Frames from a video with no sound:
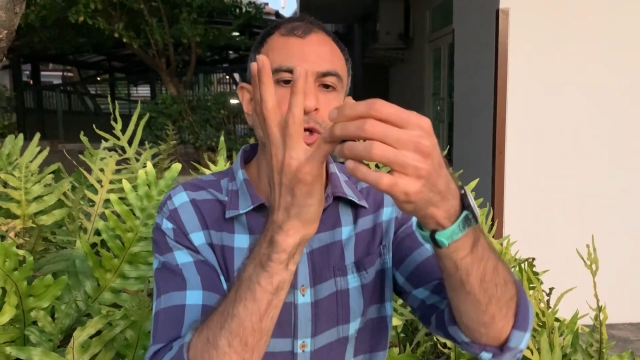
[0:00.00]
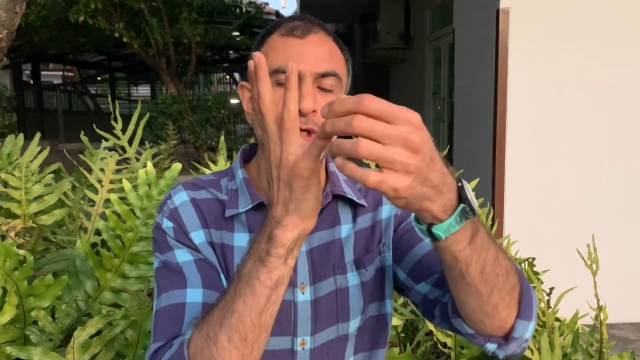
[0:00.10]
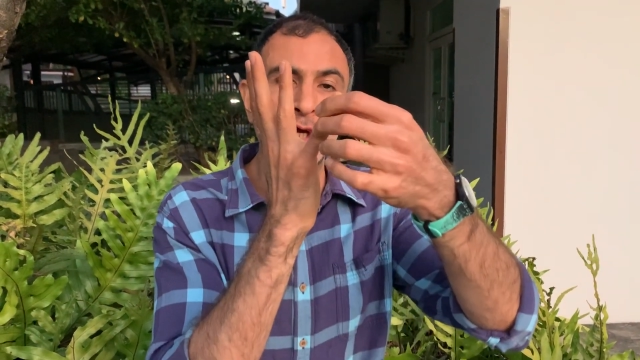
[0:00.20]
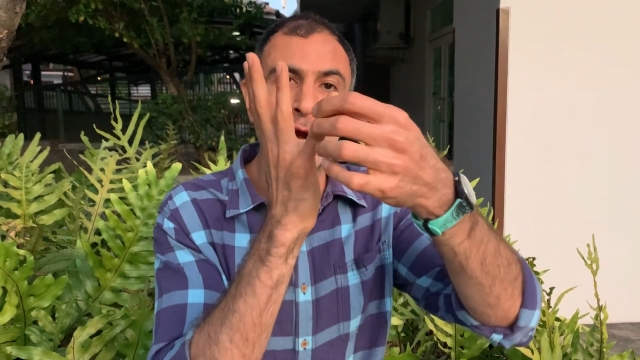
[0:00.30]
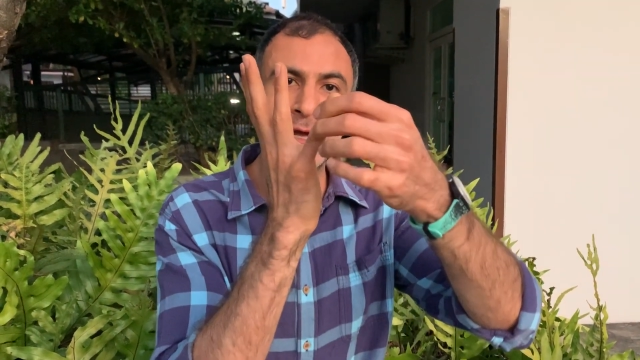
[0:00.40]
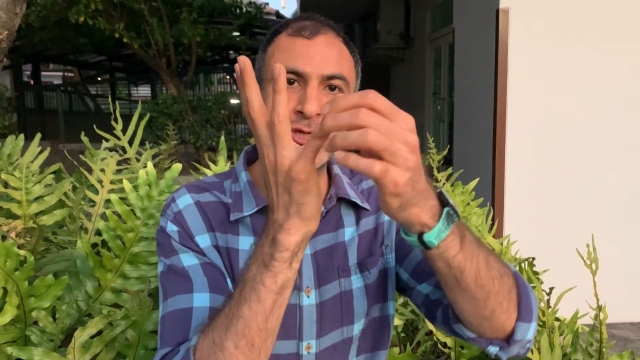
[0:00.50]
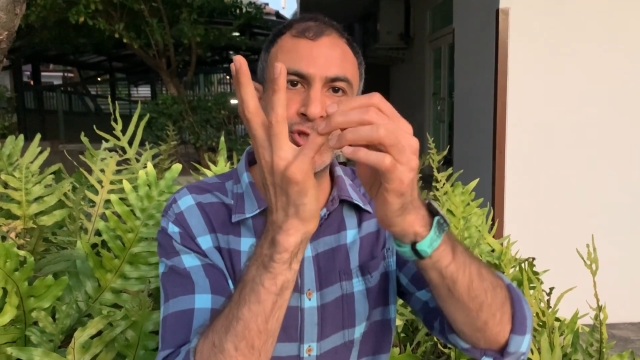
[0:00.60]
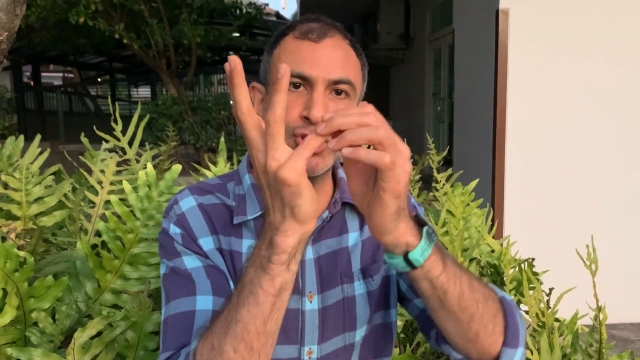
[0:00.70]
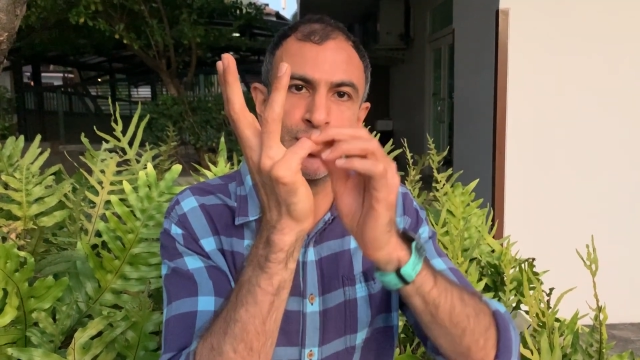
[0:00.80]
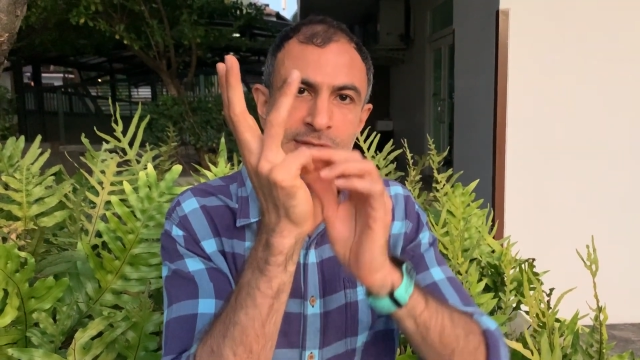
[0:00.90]
You're going to
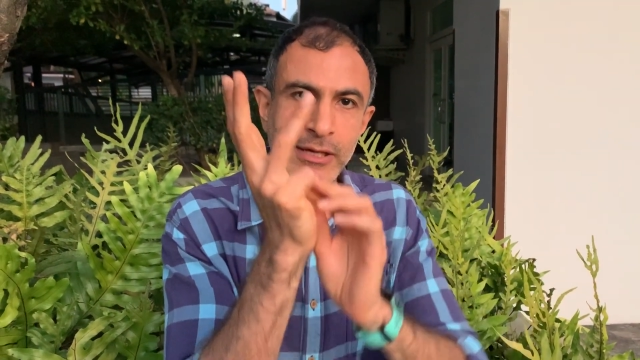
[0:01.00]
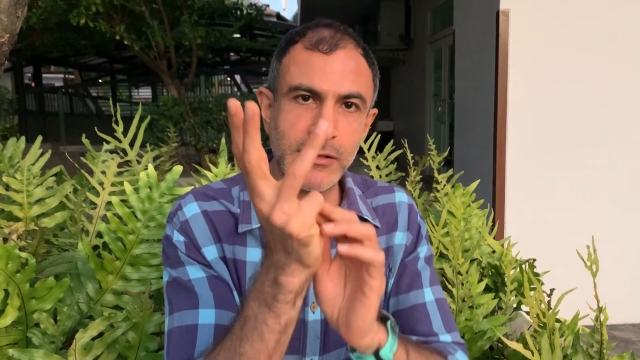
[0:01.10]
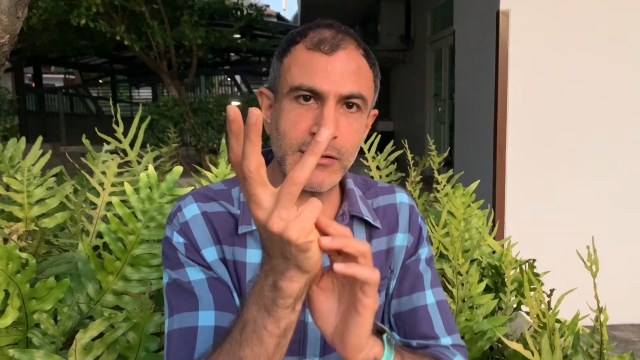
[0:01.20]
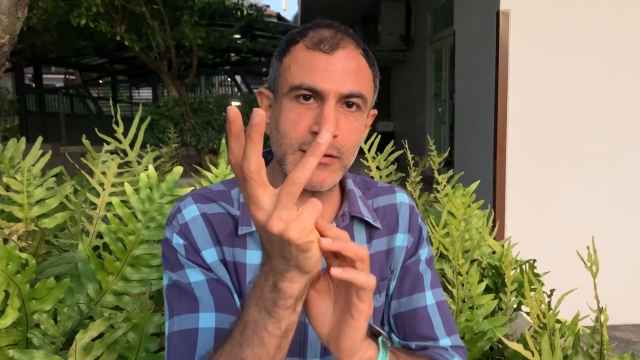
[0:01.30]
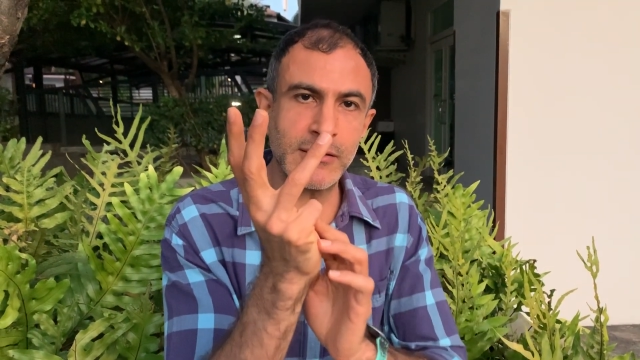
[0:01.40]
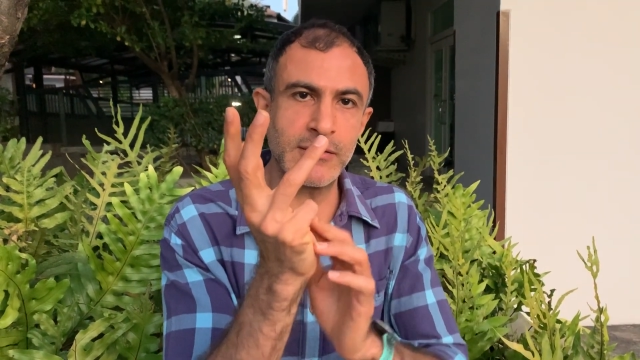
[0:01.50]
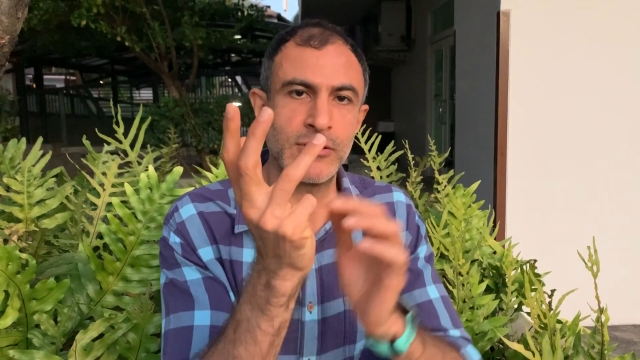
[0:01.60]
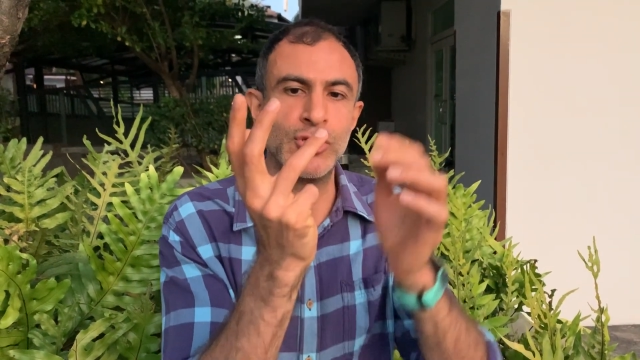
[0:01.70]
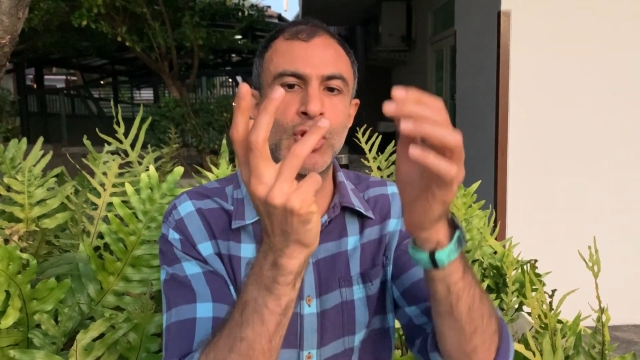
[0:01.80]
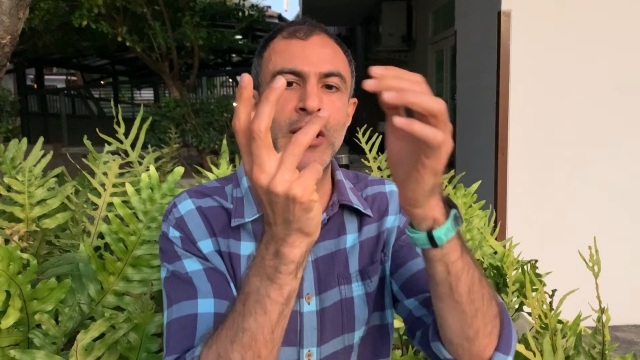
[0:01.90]
do this.
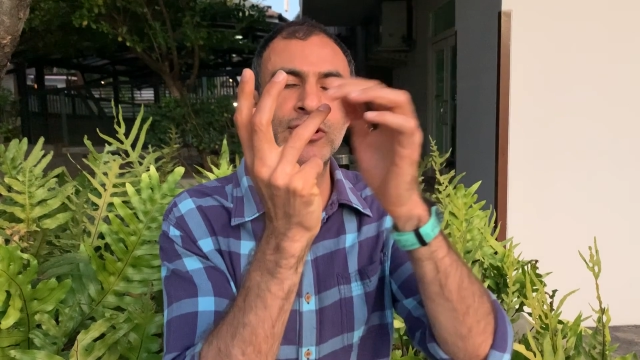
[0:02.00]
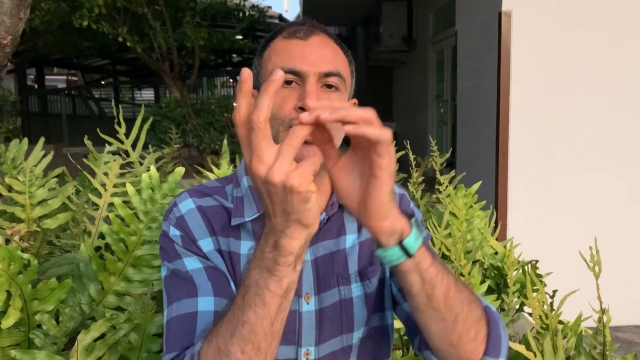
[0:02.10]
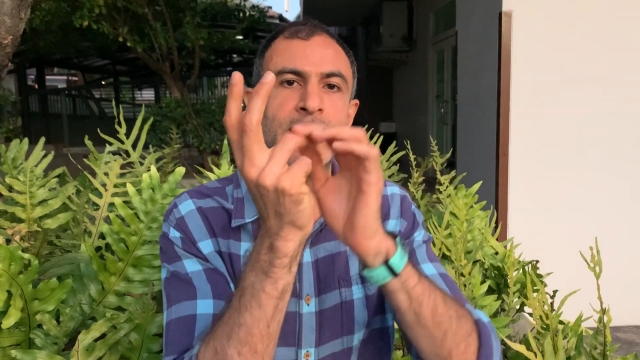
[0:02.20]
You're going to do